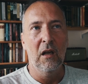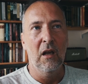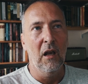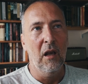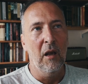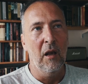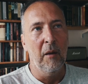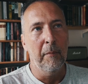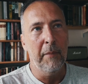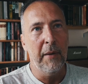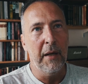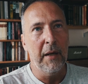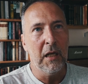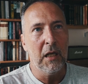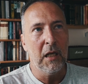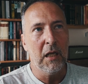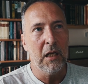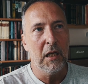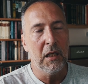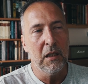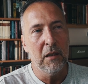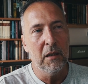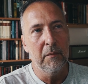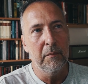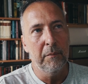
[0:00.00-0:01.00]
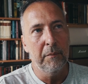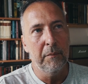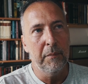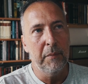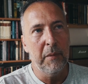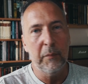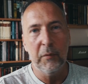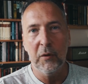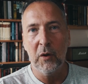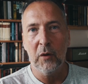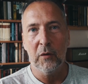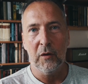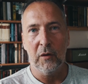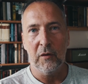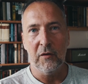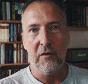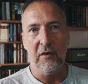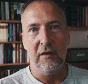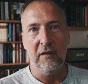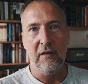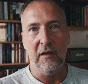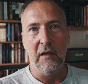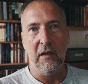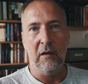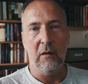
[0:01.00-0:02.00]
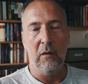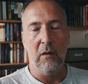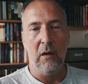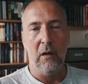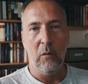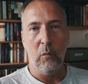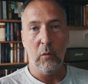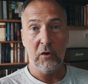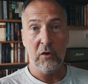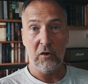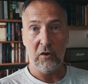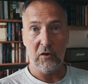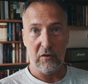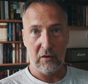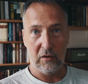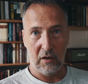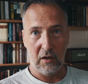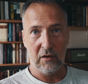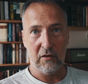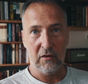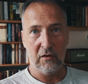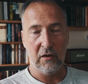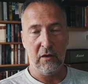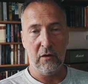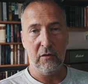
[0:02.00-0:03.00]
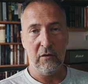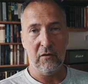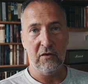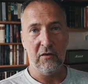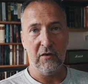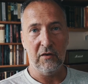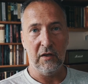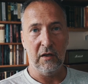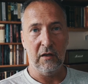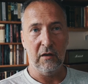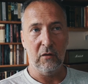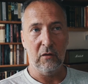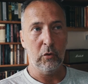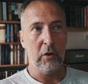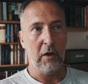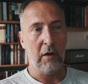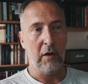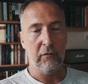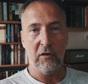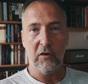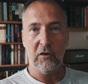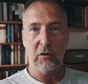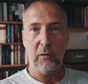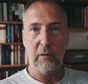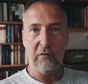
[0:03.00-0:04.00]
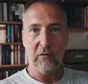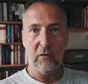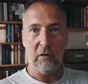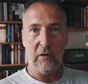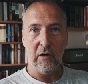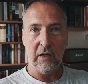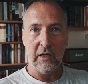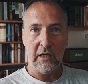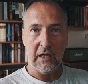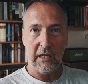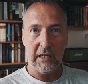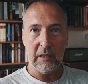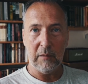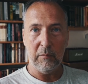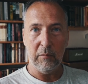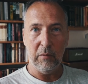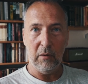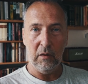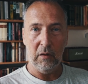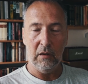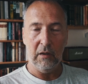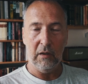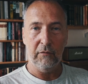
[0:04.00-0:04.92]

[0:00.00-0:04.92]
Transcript: but people don't notice it. And once you start to notice it, all you have to do is sort of label.